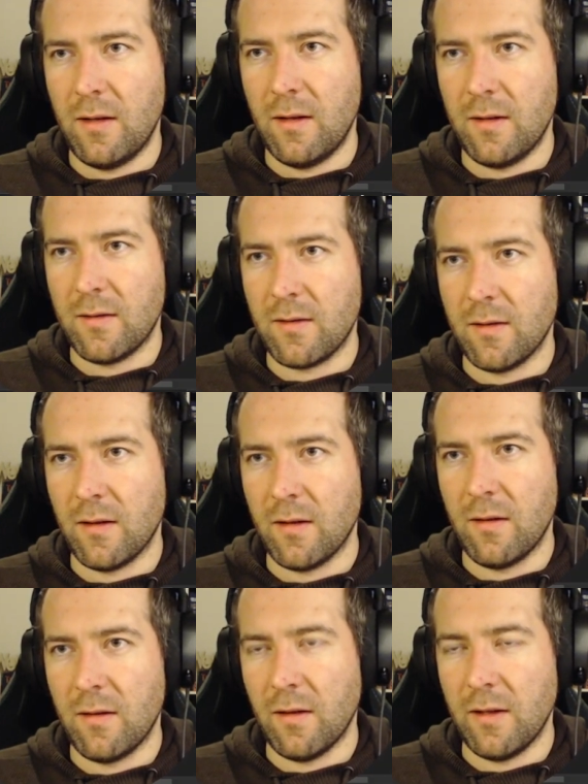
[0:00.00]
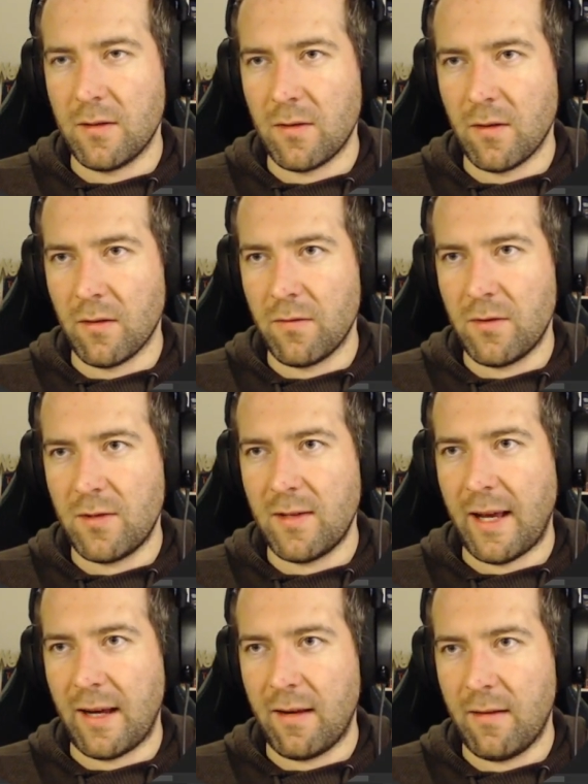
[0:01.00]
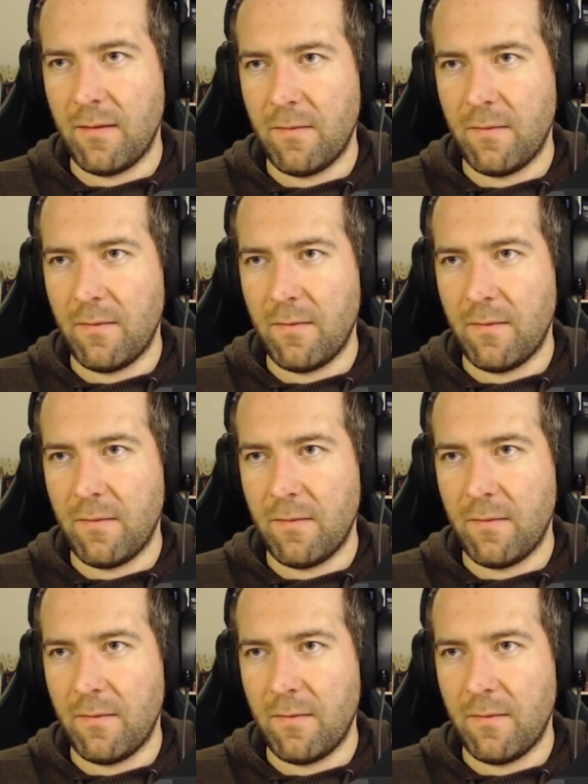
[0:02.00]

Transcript: is a list of stack.